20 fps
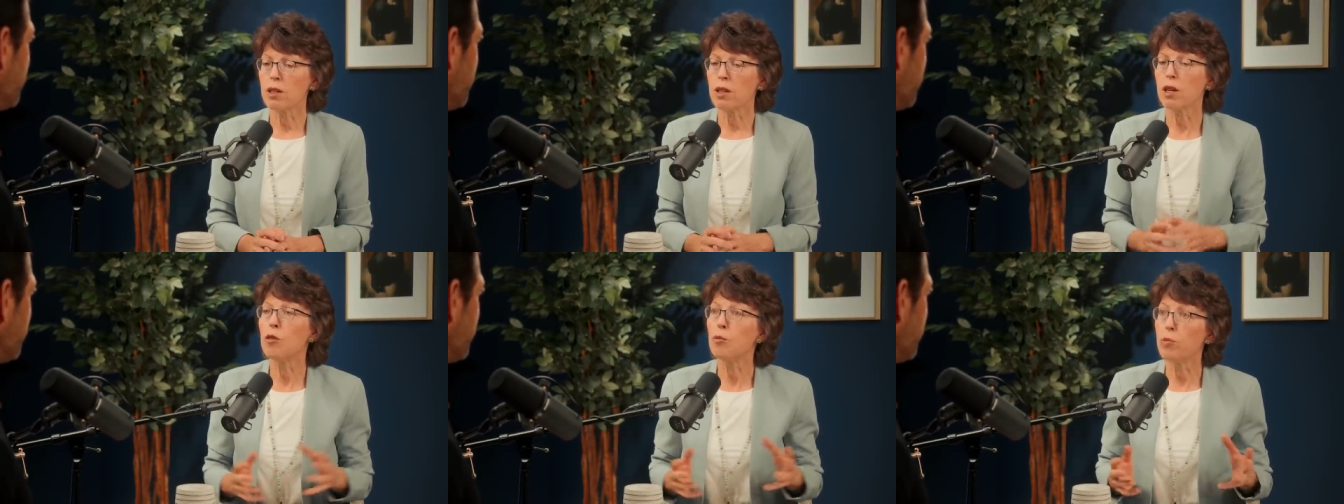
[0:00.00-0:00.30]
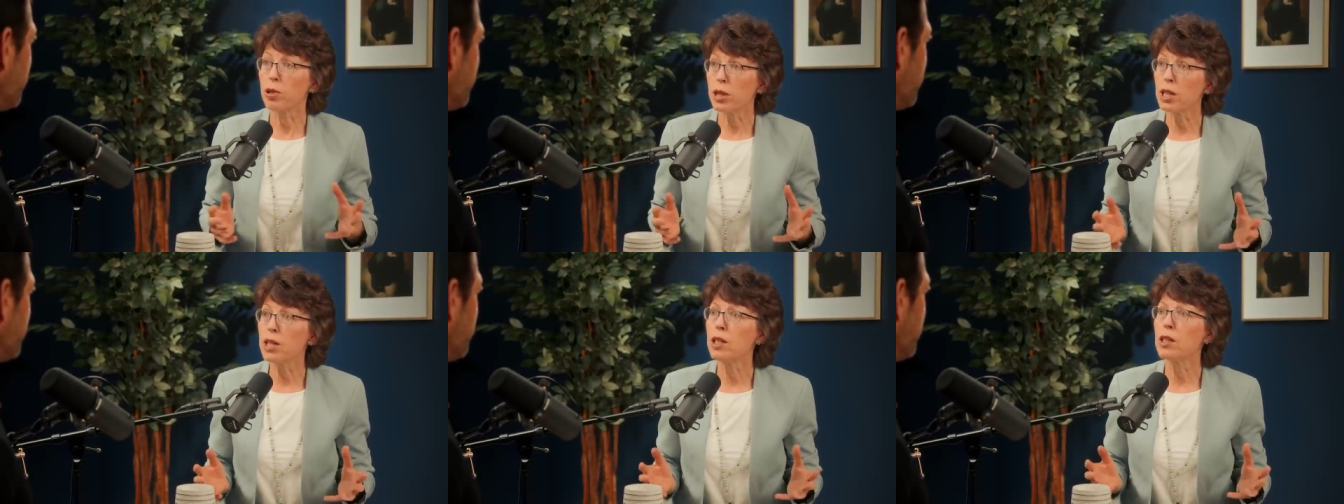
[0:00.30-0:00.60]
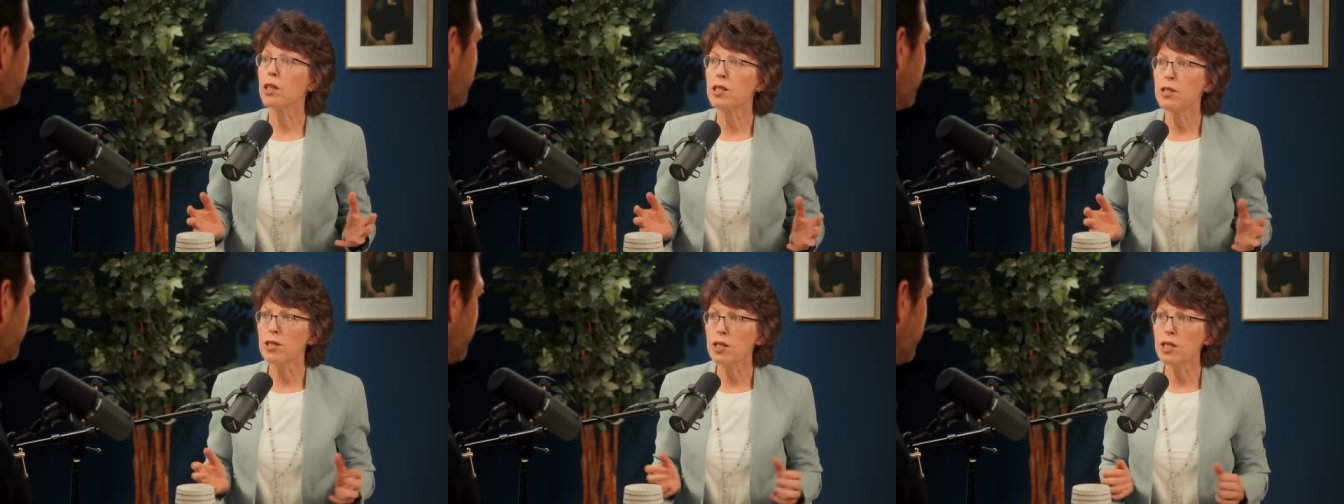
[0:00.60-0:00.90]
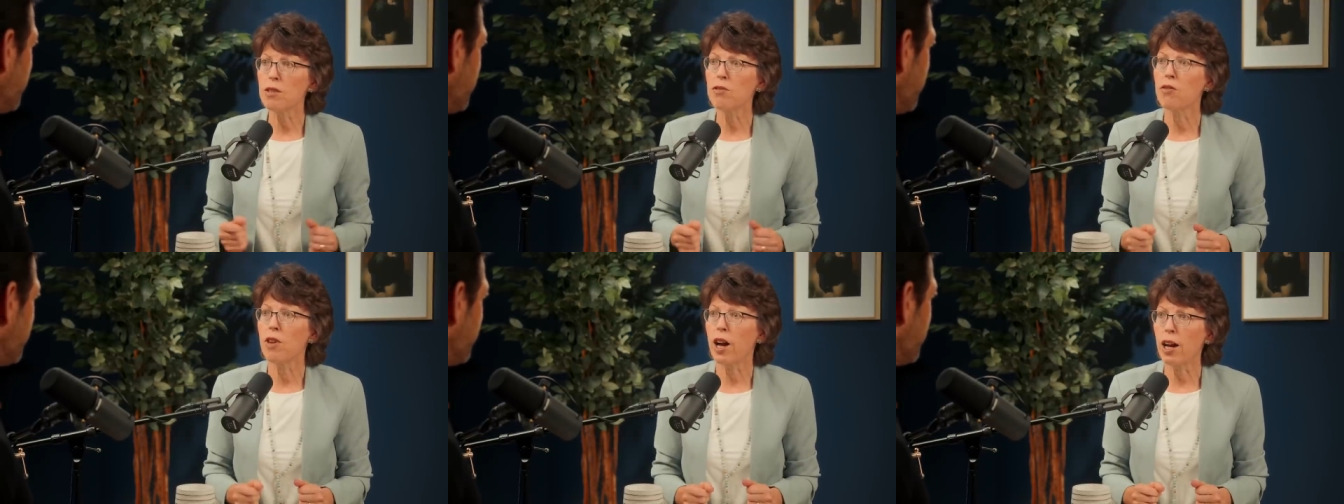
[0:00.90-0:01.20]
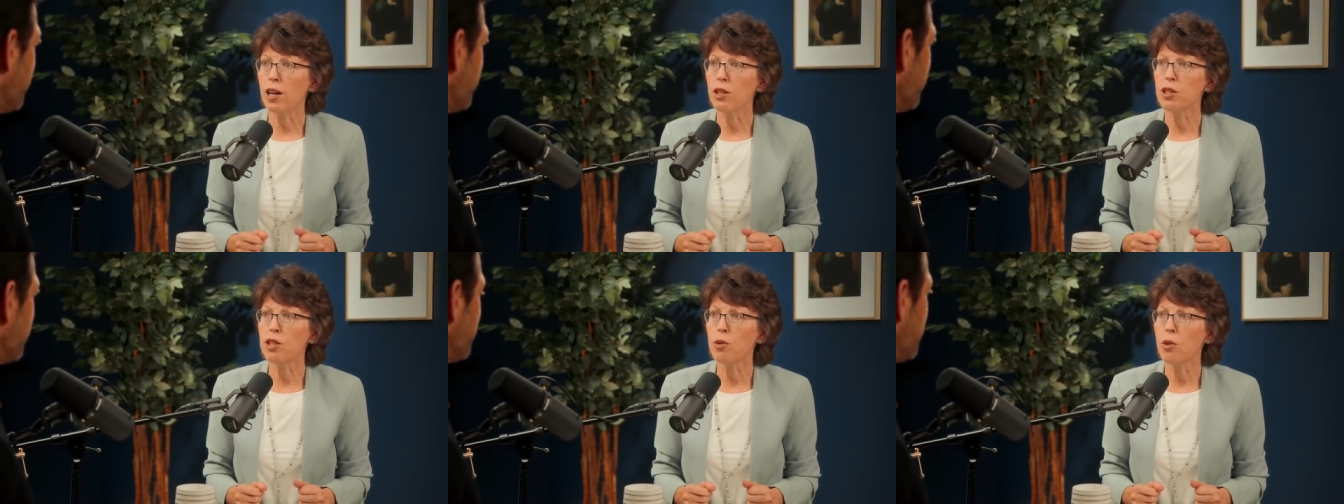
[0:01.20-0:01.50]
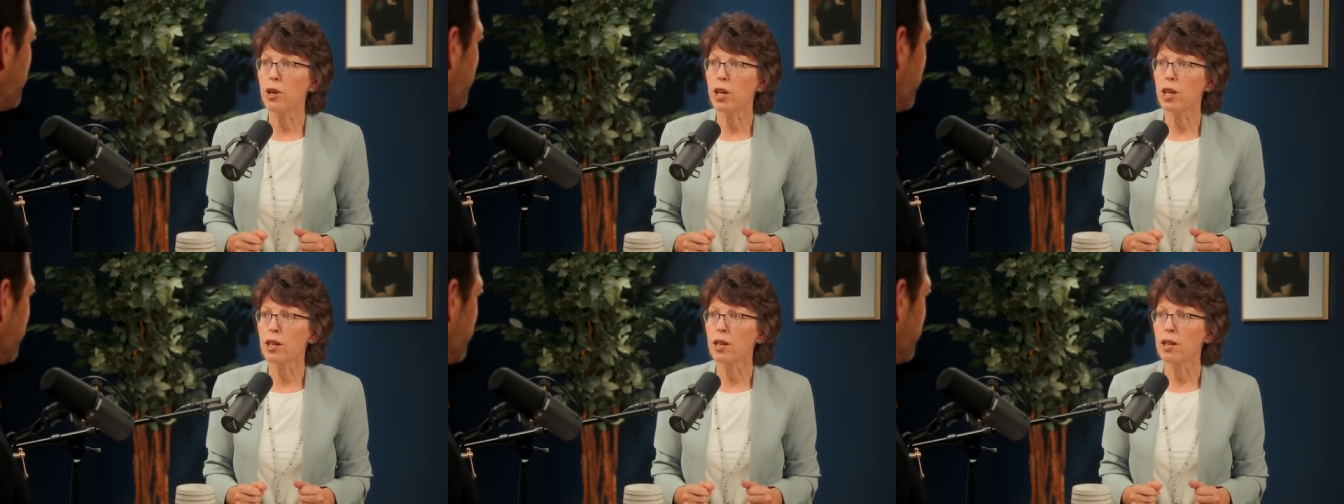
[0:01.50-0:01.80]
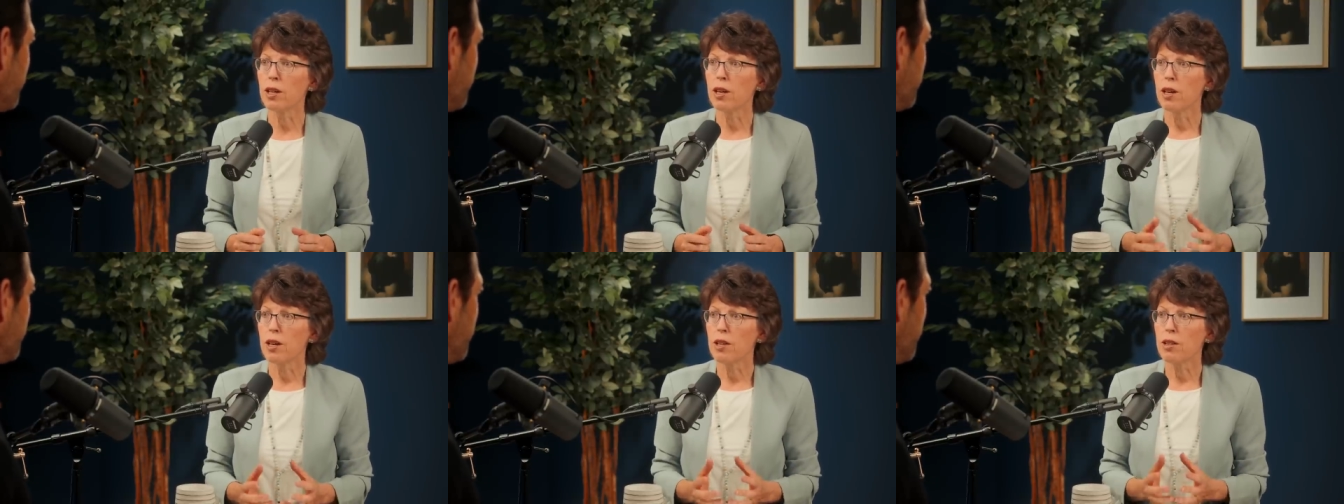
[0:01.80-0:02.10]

completely devaluing